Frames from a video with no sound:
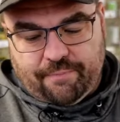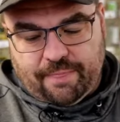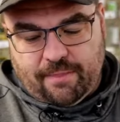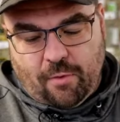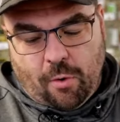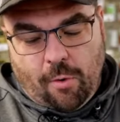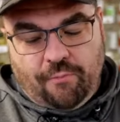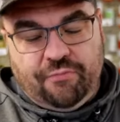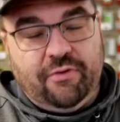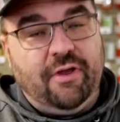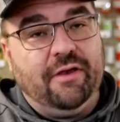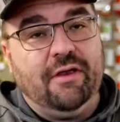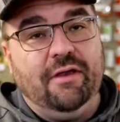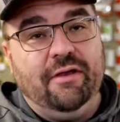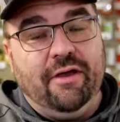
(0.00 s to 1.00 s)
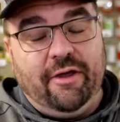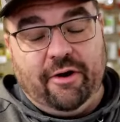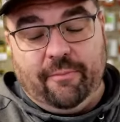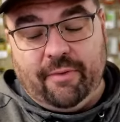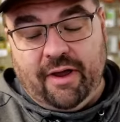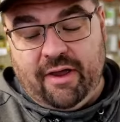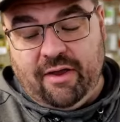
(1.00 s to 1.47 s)
Hopefully I can get
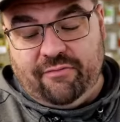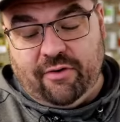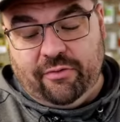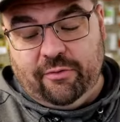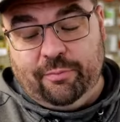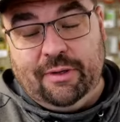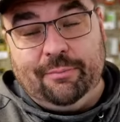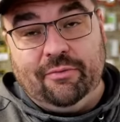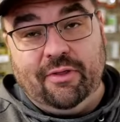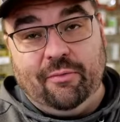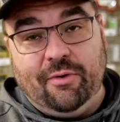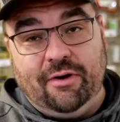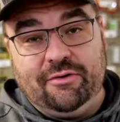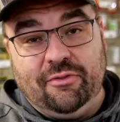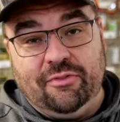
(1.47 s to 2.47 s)
them. I have other people that want the